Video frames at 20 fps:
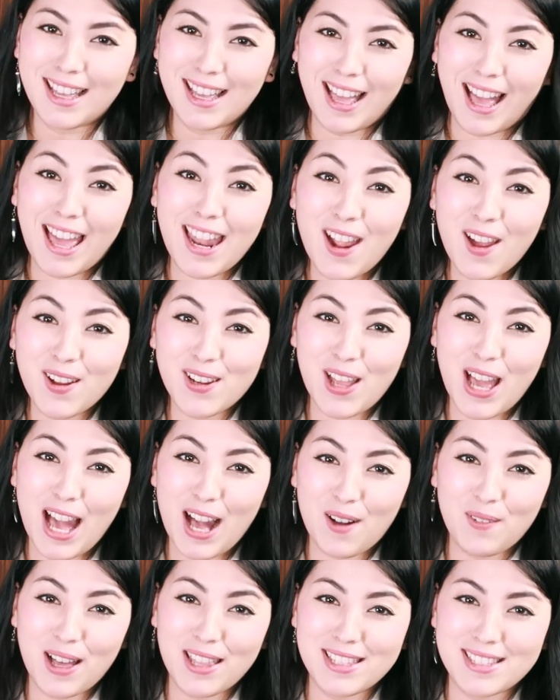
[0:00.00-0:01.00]
I don't know
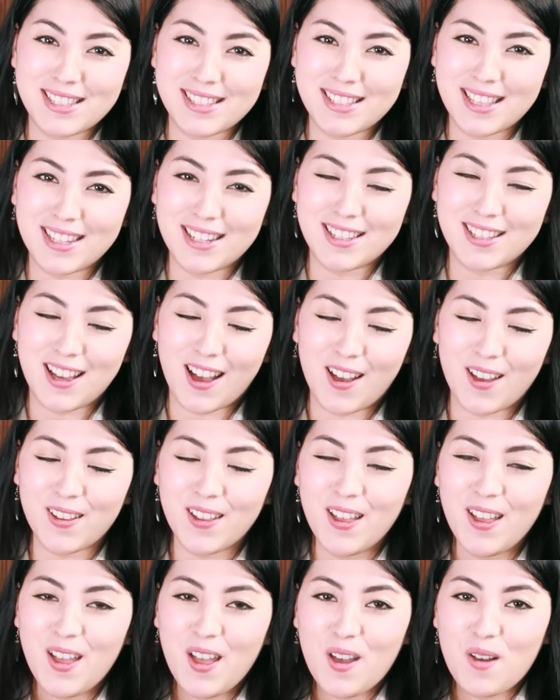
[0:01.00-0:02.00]
how well this is gonna
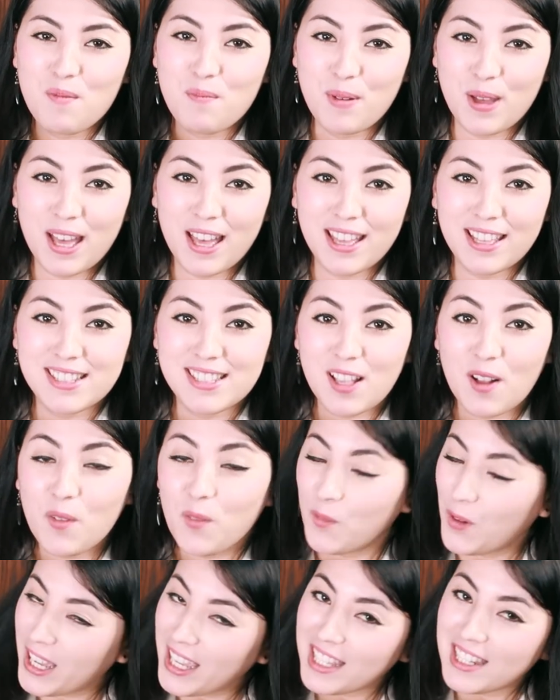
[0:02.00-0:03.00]
go, but
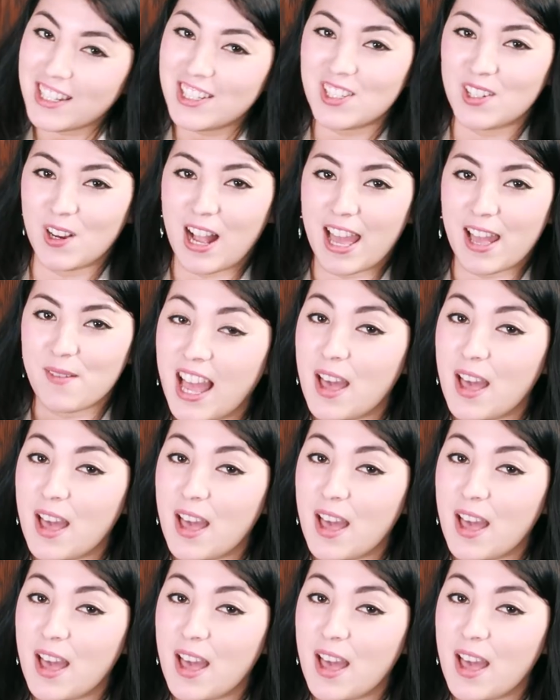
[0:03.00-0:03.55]
we're gonna try.